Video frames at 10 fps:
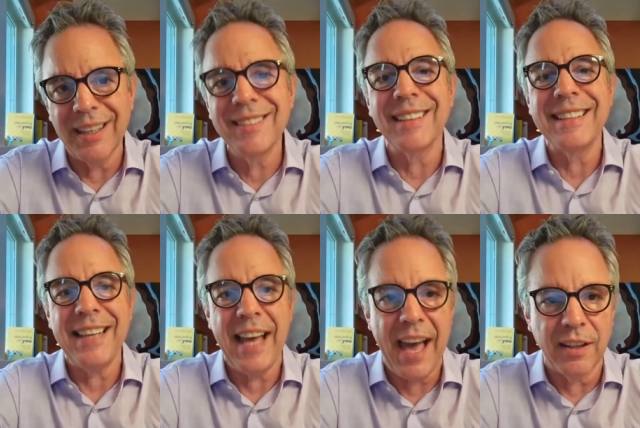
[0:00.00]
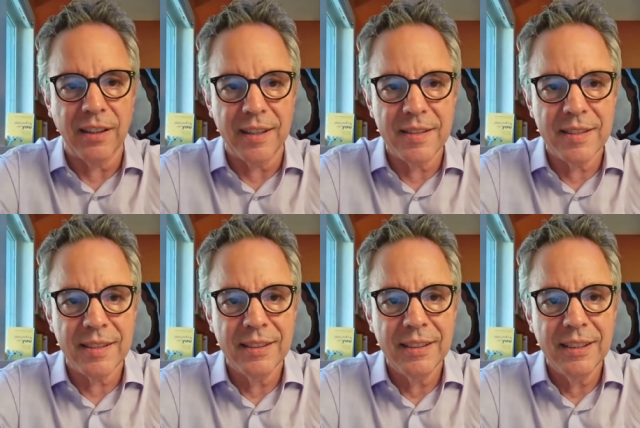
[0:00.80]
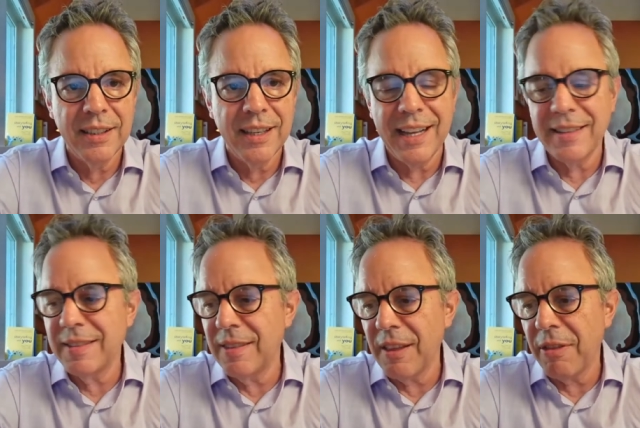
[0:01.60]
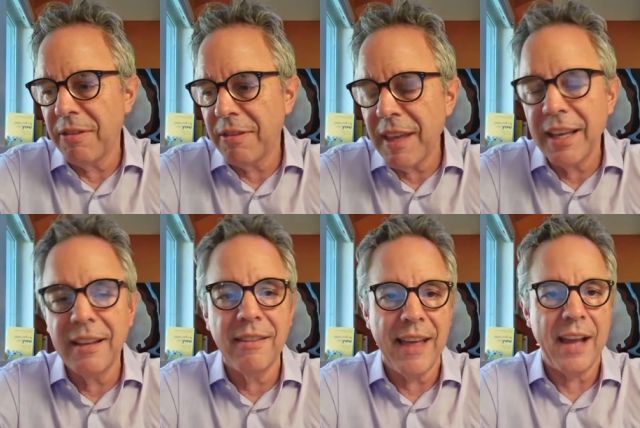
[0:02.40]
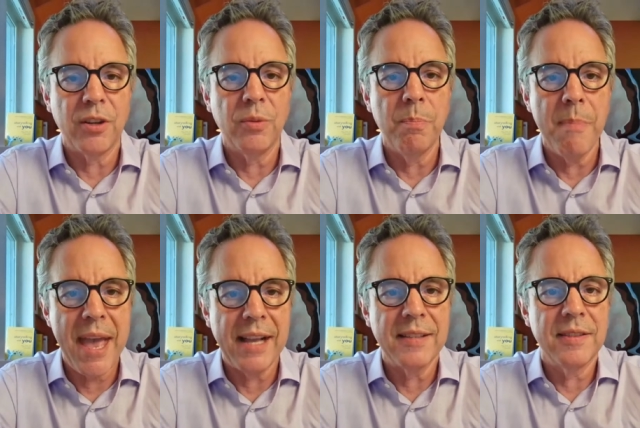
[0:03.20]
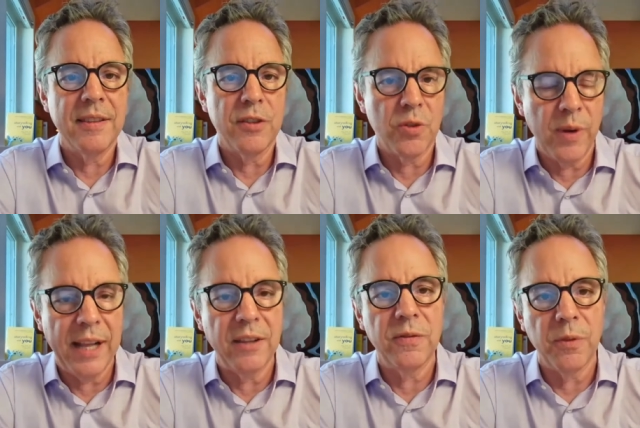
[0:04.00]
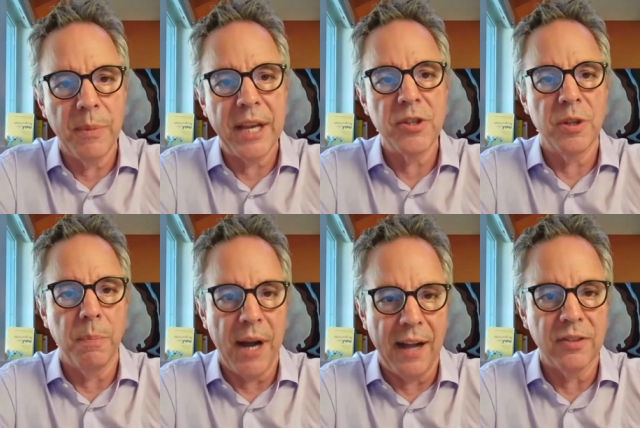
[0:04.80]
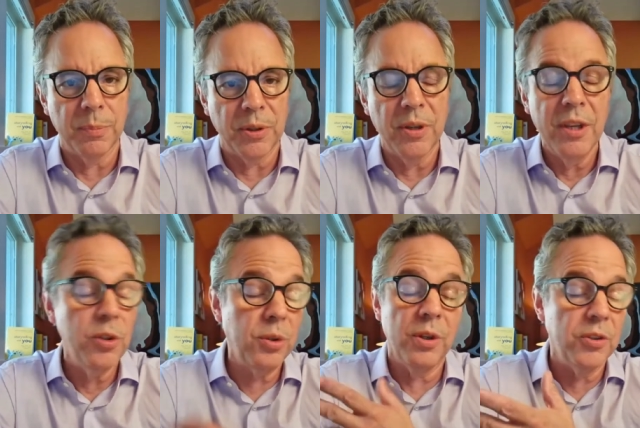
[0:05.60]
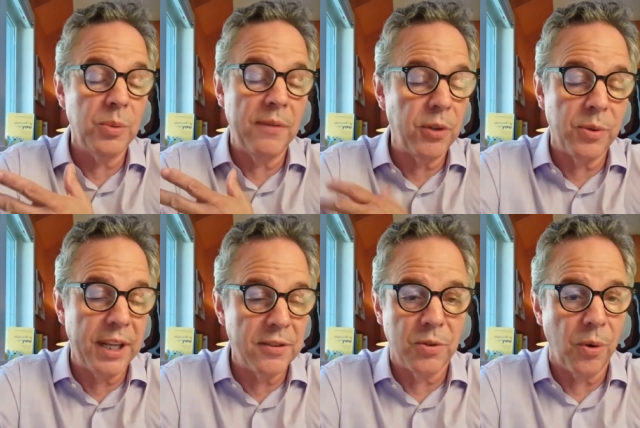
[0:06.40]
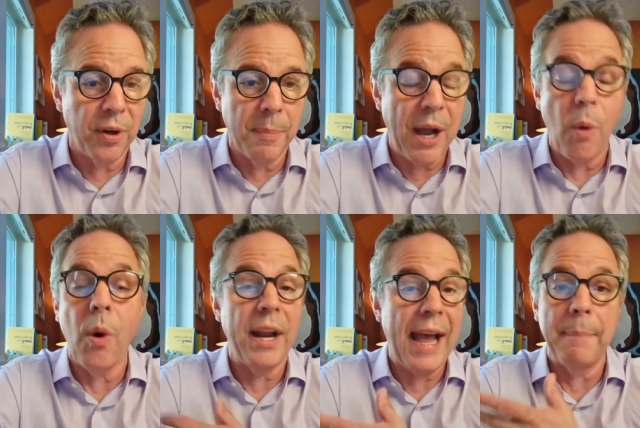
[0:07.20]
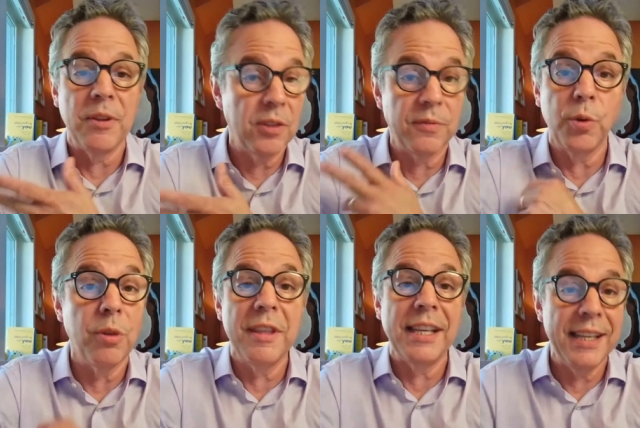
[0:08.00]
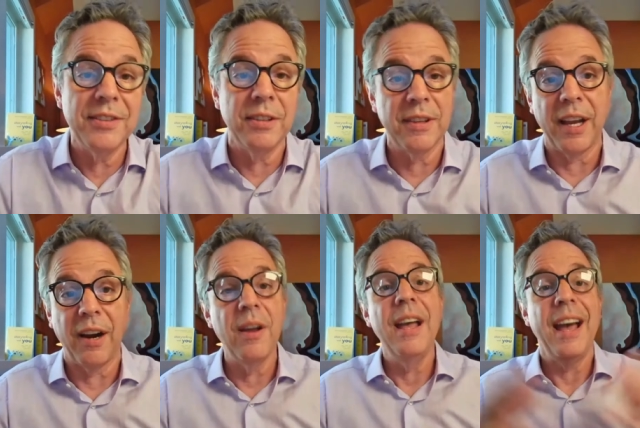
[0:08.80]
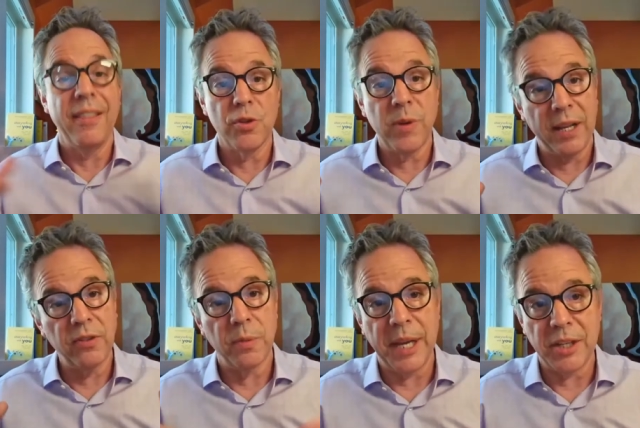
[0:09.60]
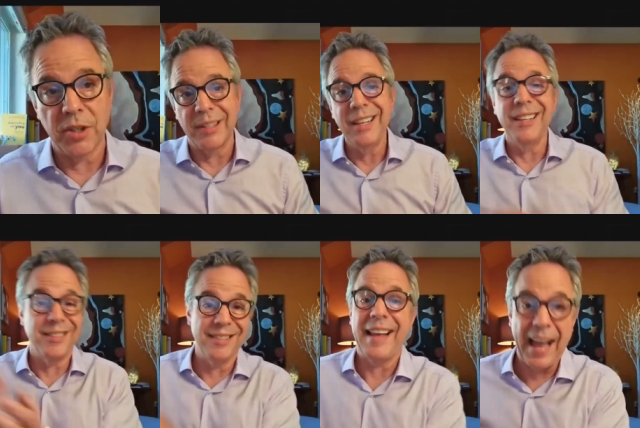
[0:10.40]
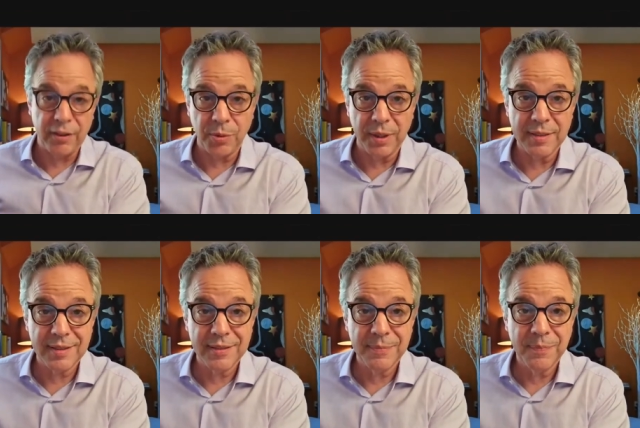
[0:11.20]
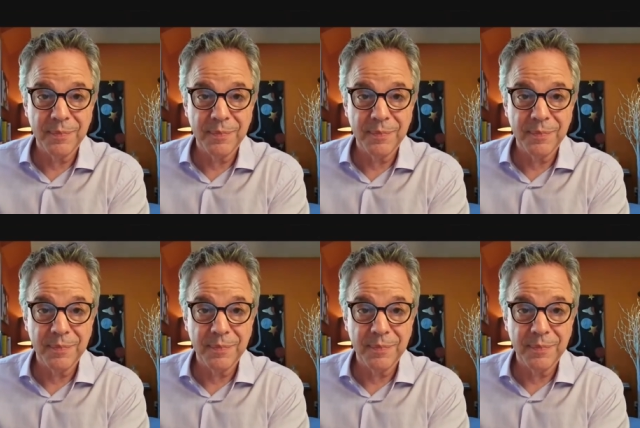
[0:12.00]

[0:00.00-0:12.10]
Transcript: It's a catalyst. It's the thing that makes the transformation possible. You can also have a great story about what happens if your thing isn't there and the transformation is disastrous.